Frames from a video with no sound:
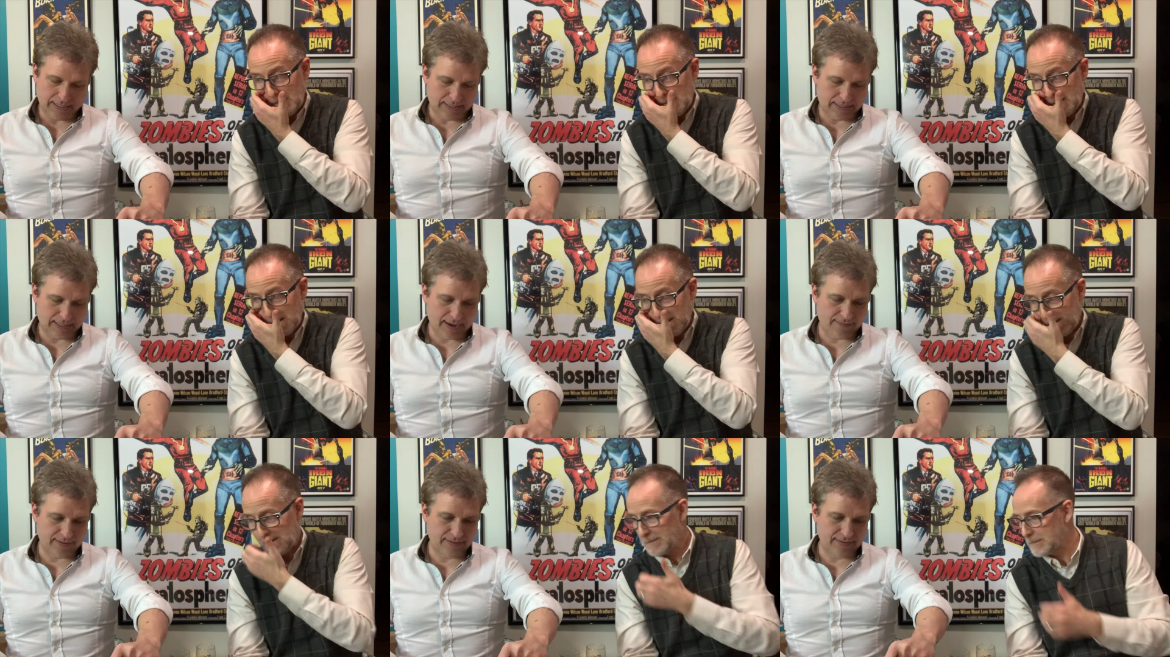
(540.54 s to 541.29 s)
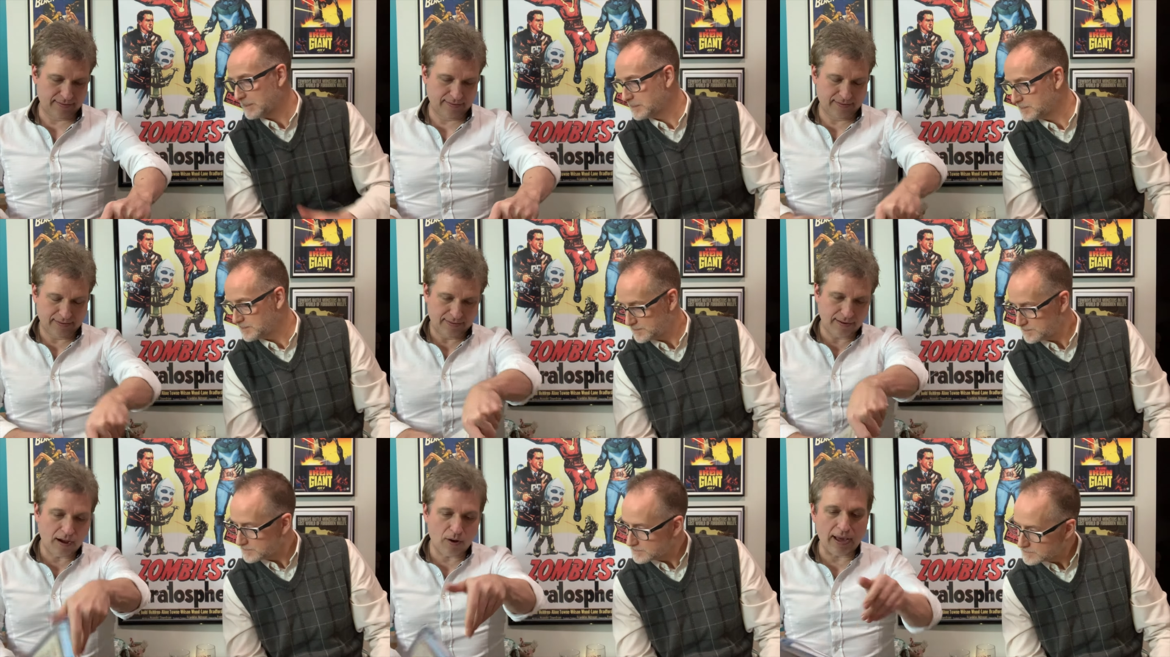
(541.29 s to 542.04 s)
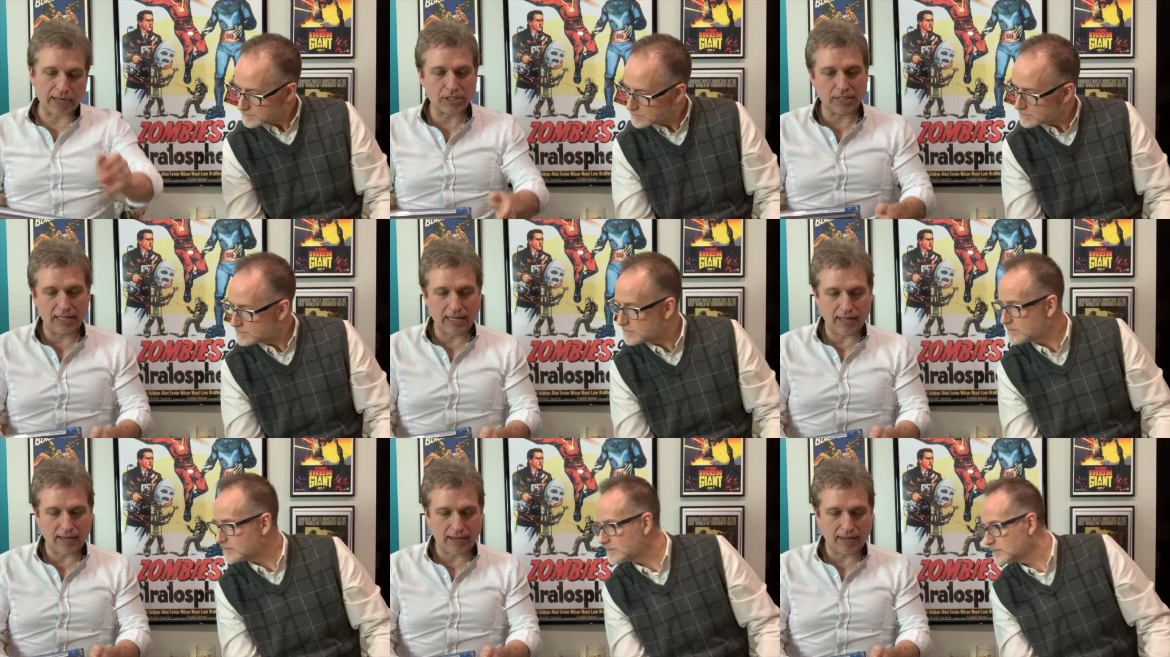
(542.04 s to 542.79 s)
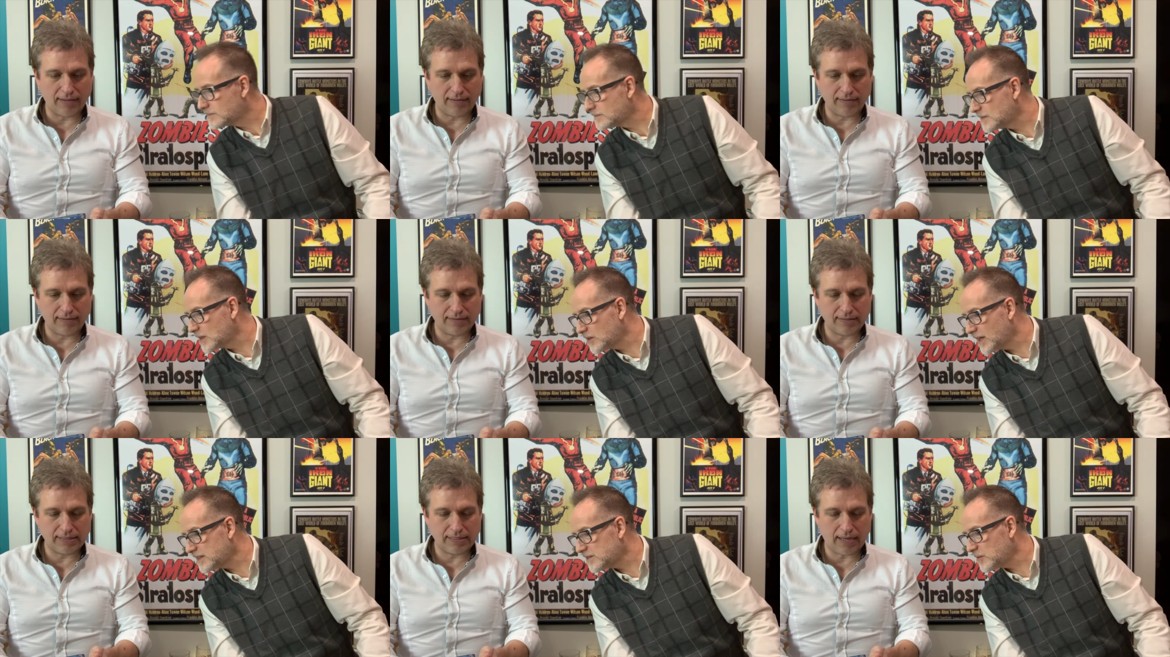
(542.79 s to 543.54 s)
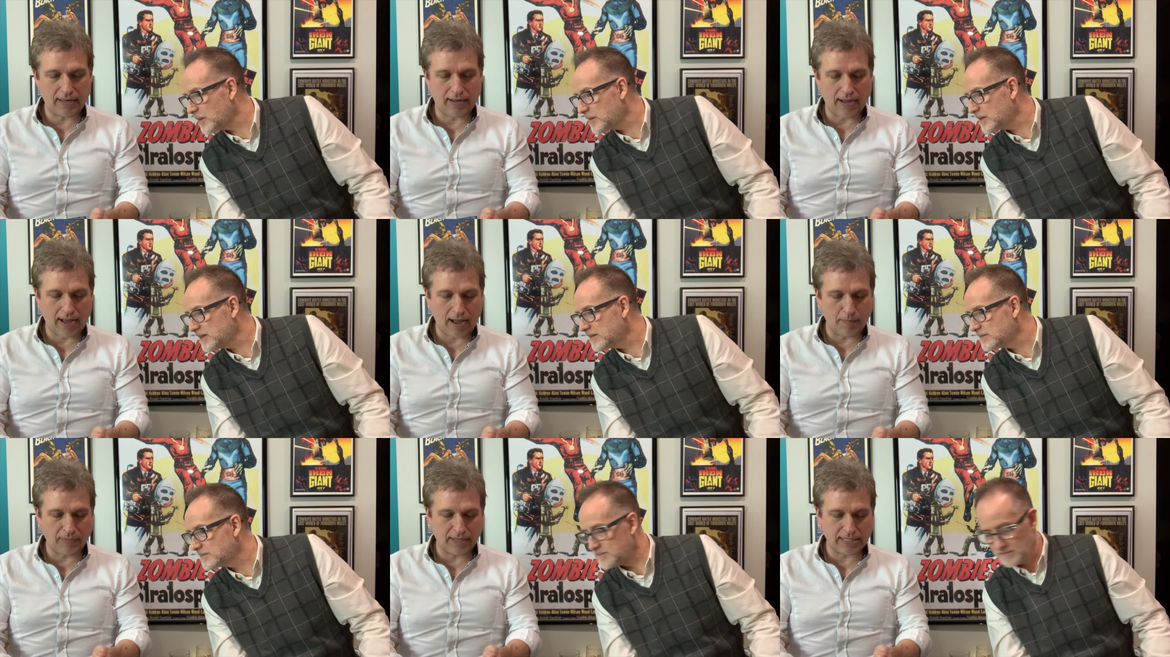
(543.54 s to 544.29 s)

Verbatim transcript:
Speaker 1: 7. No, actually. A little nicer, maybe? I'm going